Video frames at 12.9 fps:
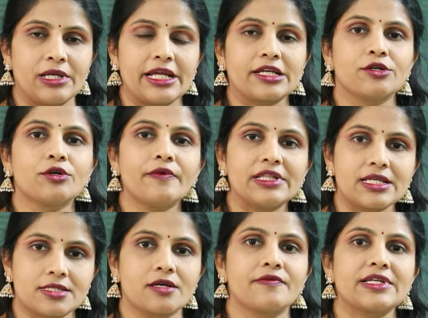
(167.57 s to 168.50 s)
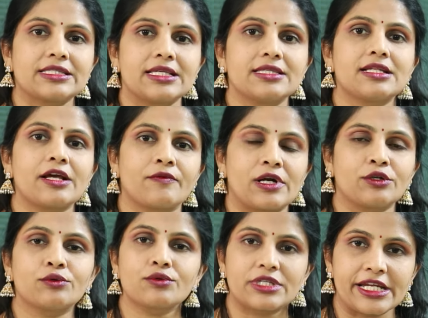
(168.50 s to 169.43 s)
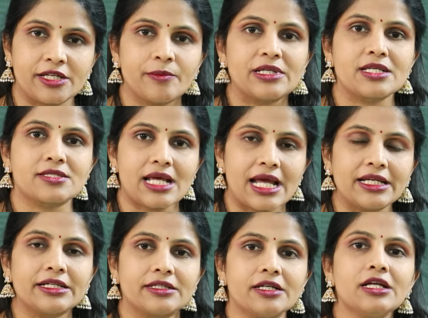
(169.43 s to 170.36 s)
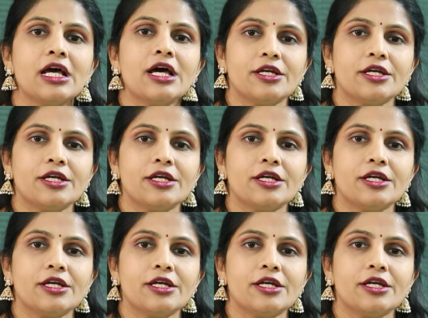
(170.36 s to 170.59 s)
like you know, when the cervix is like 1 to 2 centimeters dilated,